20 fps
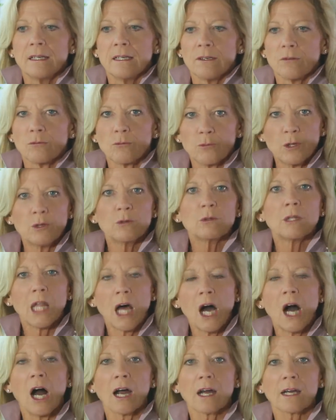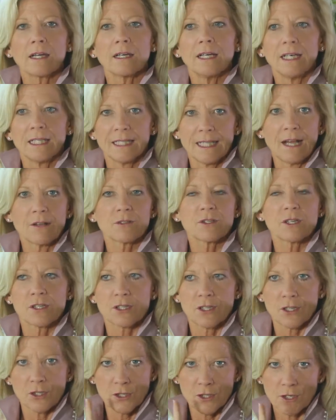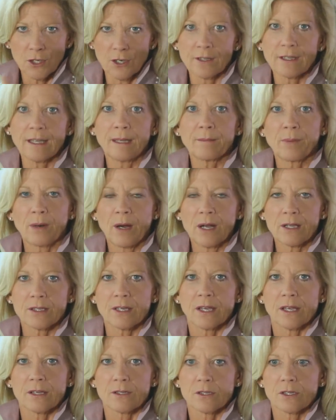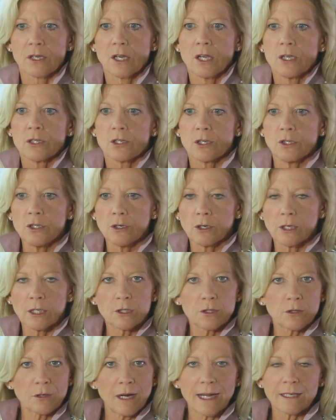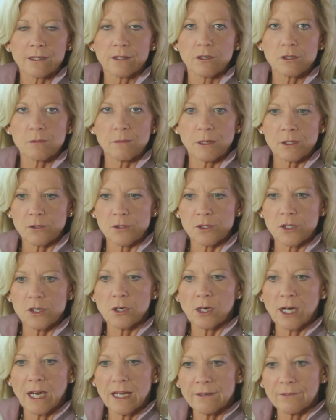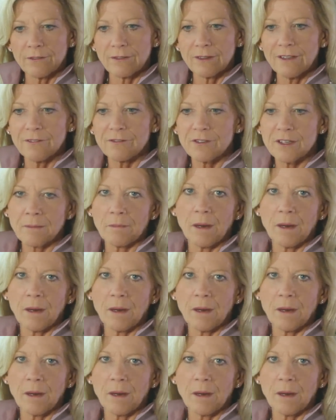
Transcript: root lock allows us to start that process. So you contract those muscles and you kind of lift them